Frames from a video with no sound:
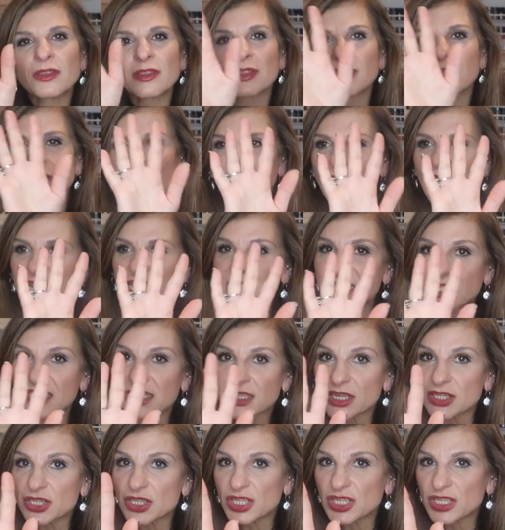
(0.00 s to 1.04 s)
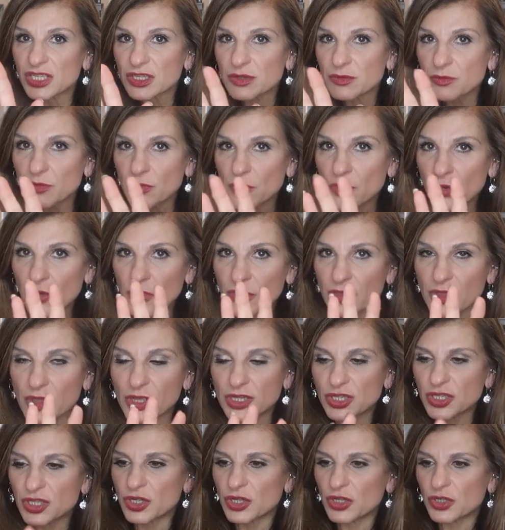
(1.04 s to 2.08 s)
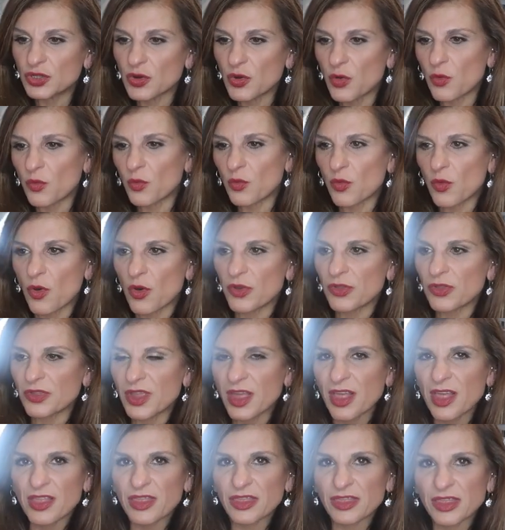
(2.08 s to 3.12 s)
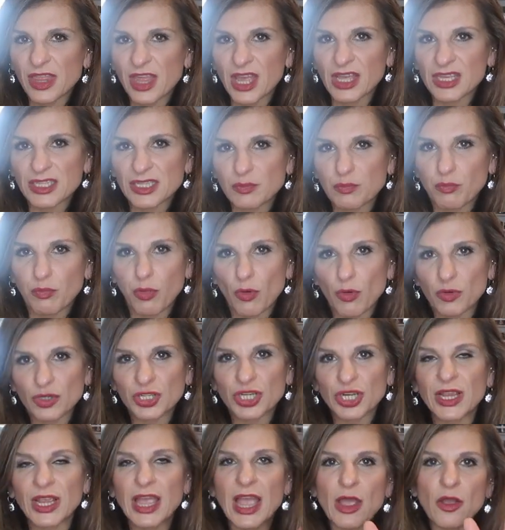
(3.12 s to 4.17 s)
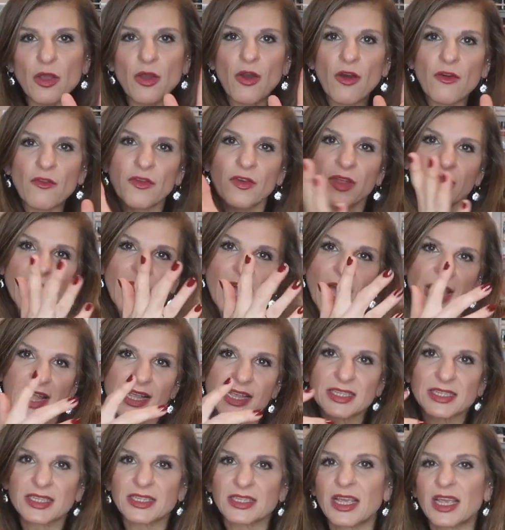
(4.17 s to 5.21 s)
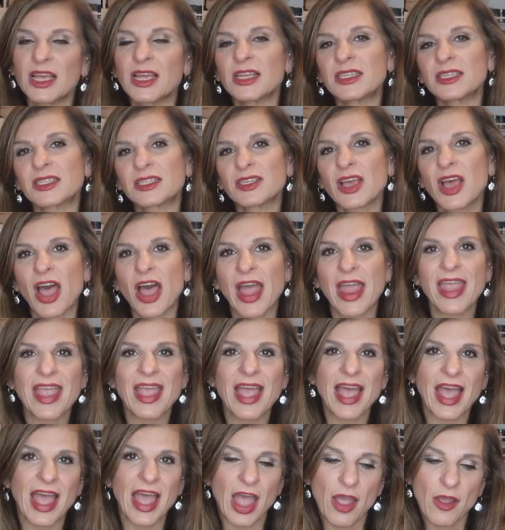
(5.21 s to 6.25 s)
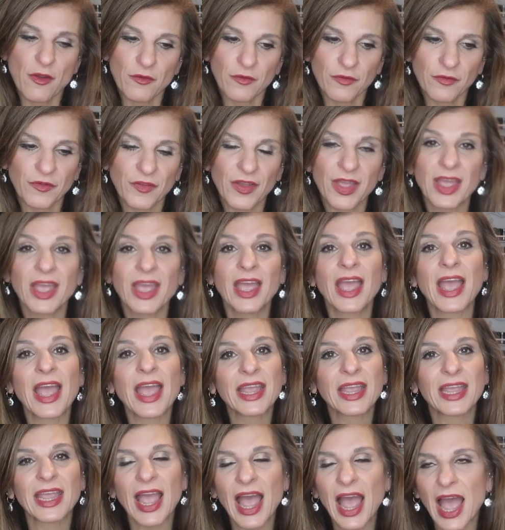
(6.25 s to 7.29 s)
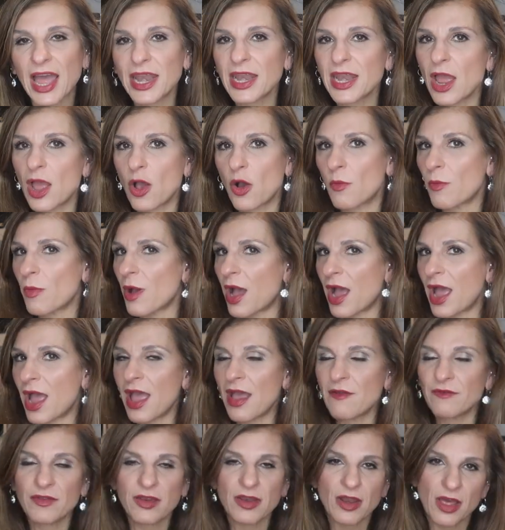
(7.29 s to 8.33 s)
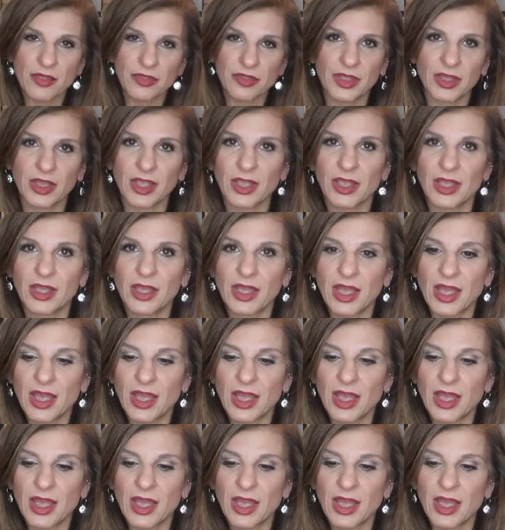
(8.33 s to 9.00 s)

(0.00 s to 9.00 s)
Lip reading: the nice smoothness, so you don't want things bulging out of a nice tight outfit, it can help. I have nothing